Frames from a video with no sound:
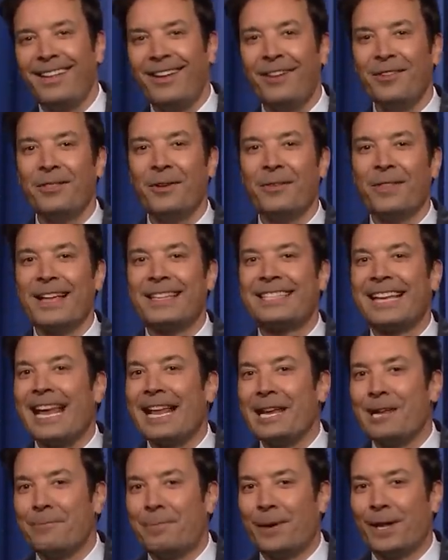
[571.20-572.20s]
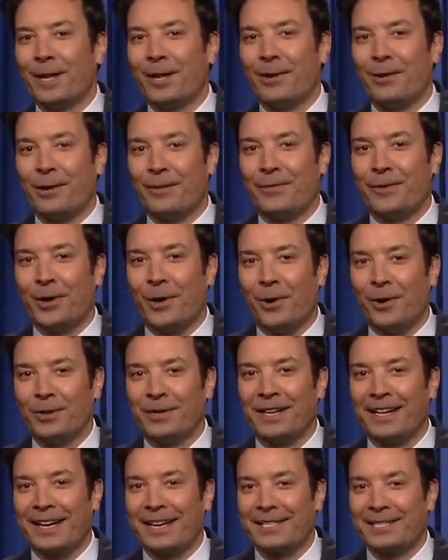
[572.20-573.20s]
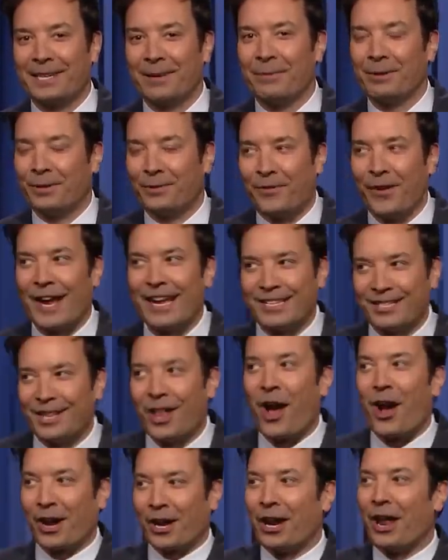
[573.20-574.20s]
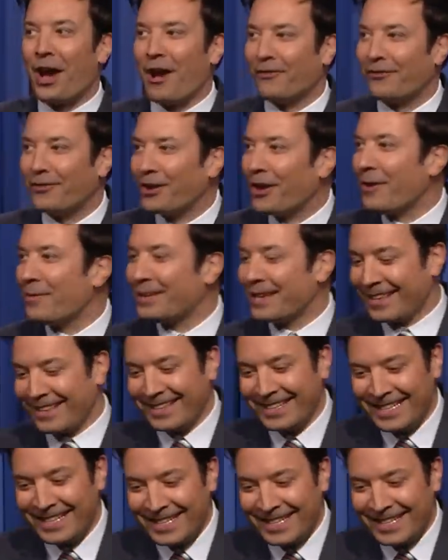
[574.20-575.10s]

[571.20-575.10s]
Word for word: Although that's any pillow if you hold it against someone's face long enough. You know what I'm saying?